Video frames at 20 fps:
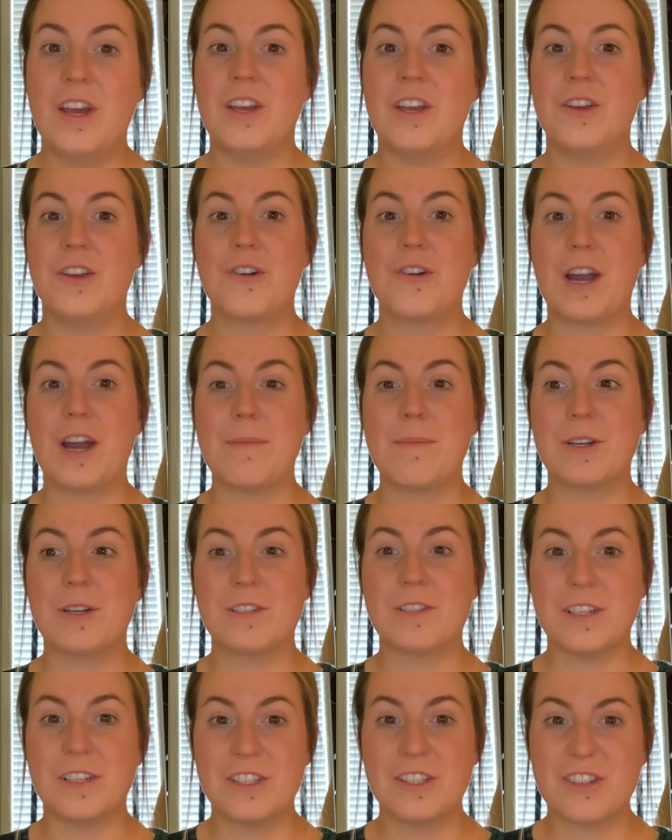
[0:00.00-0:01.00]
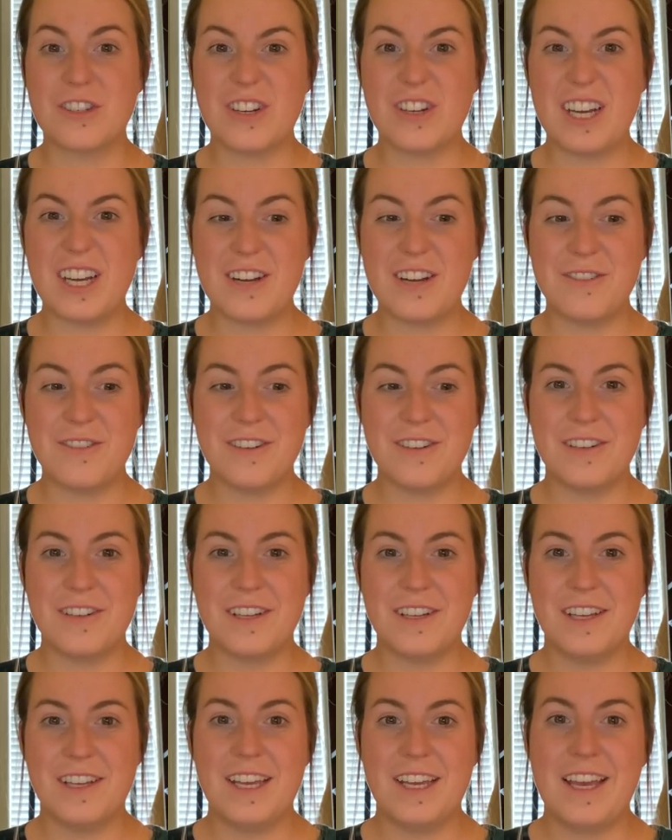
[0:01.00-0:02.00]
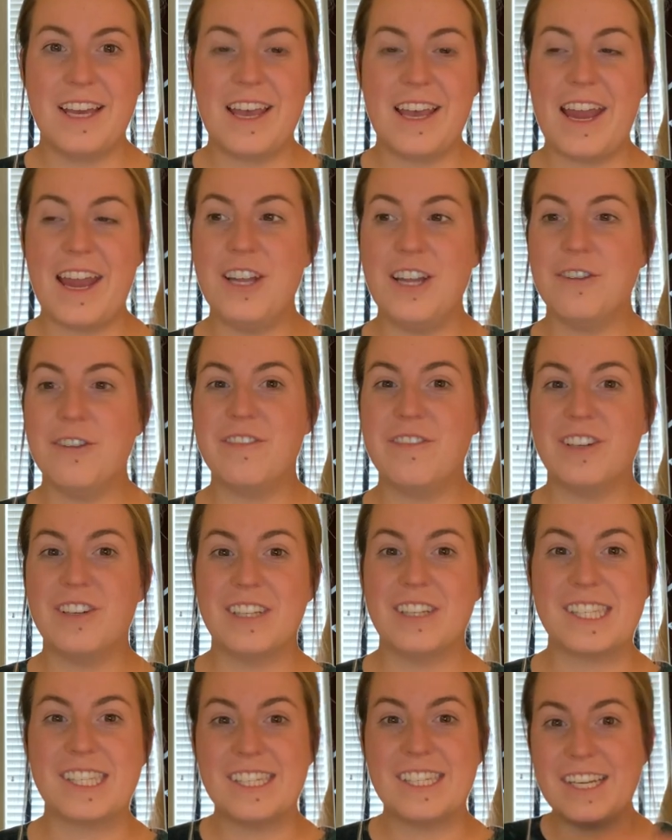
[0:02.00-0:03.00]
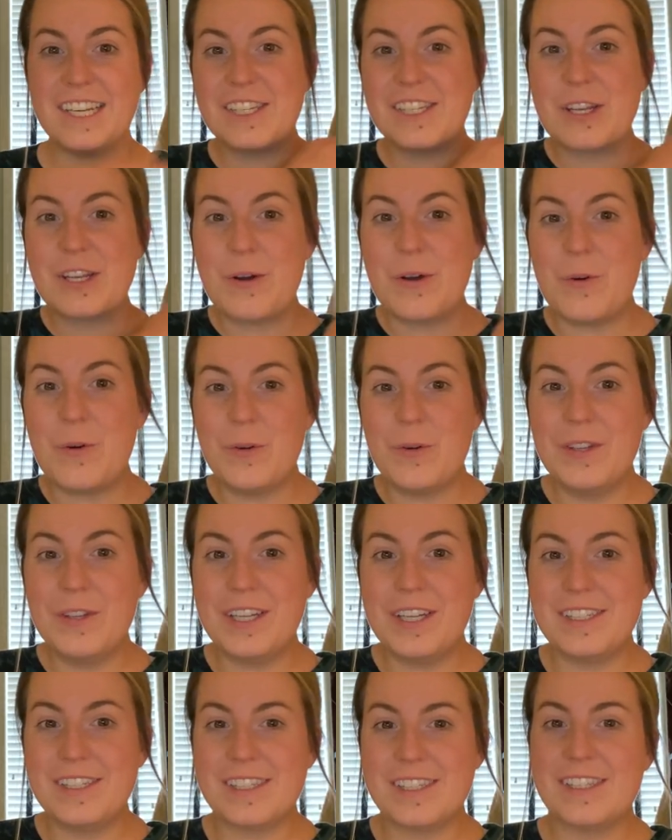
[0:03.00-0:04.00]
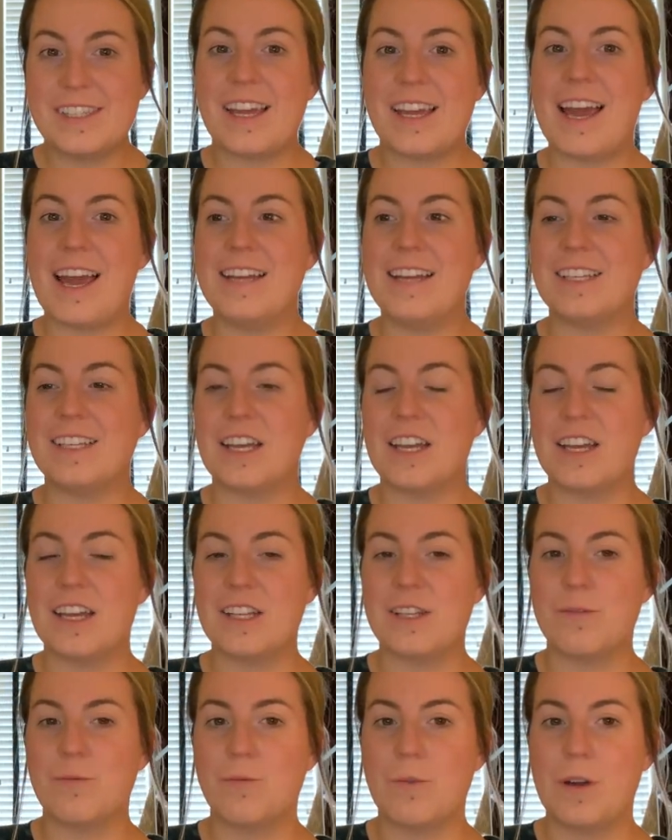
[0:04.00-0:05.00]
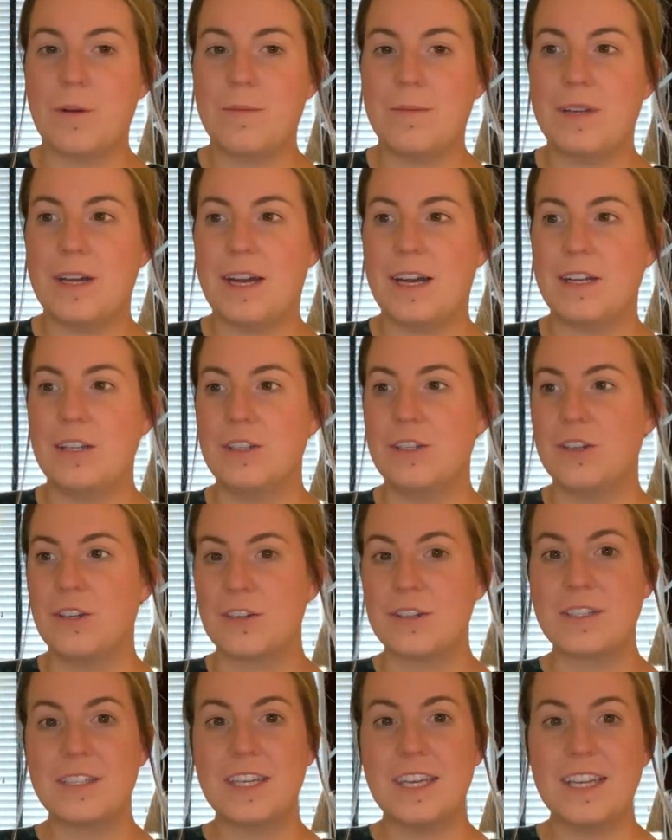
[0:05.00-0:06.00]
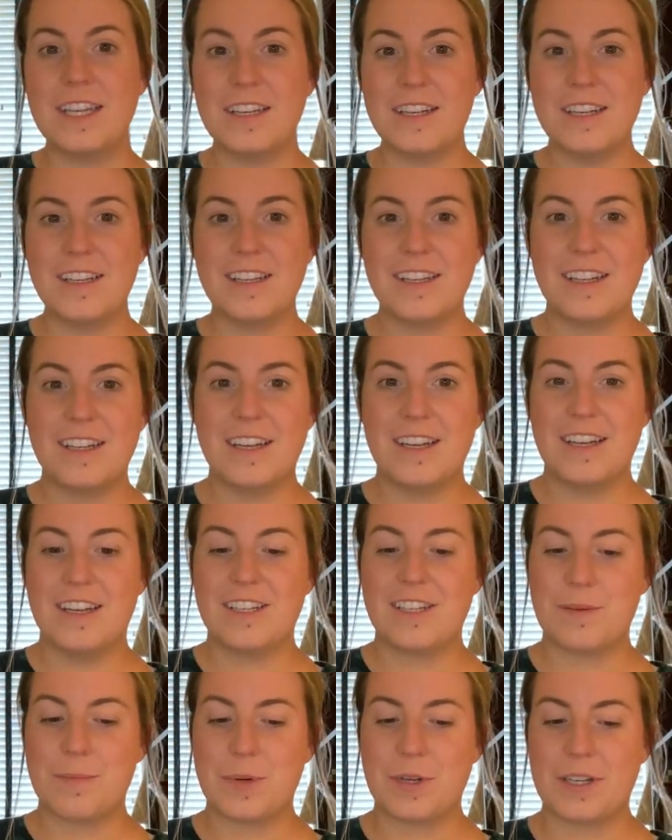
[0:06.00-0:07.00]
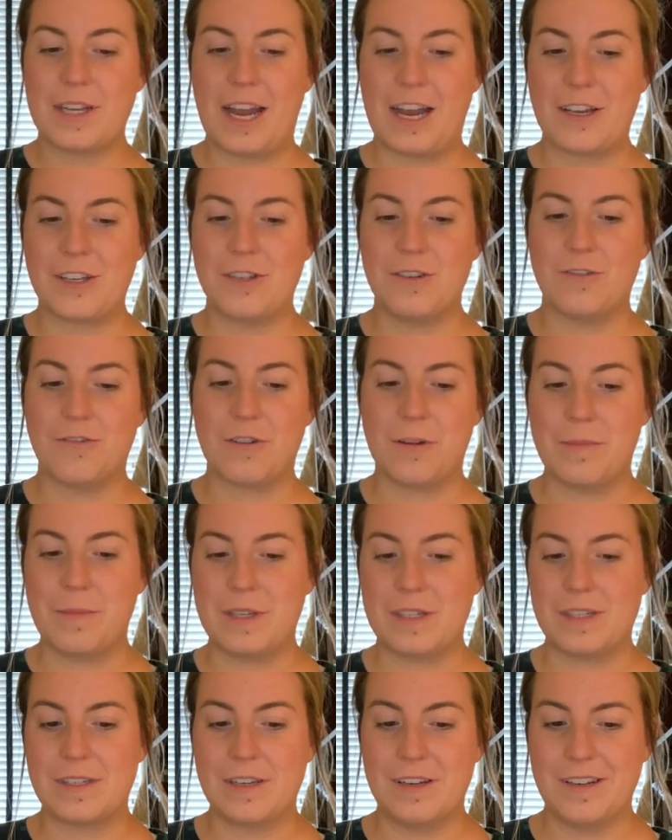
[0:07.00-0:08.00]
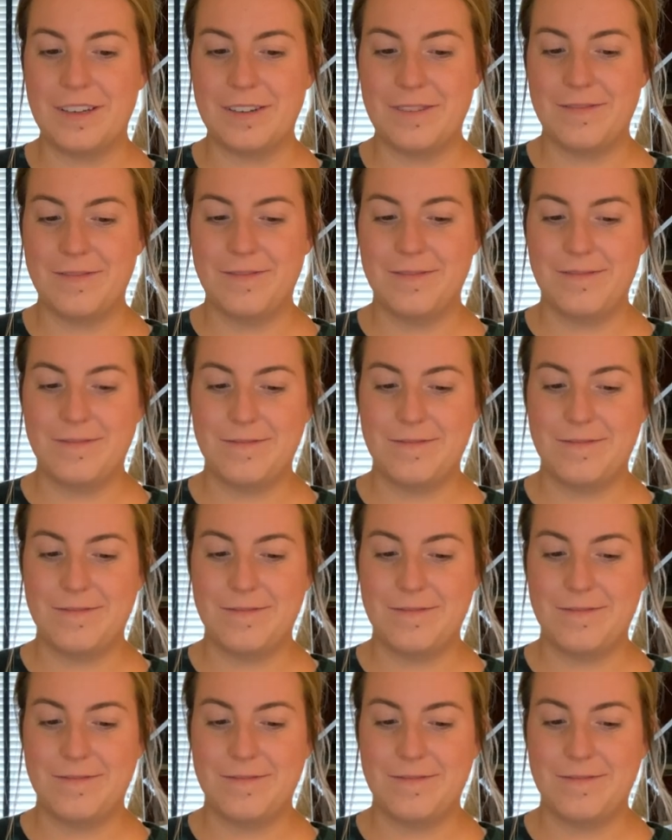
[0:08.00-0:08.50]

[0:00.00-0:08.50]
You grab your sunscreen out and you feel its nice coldness as it gets rubbed onto your skin to protect you from the sun.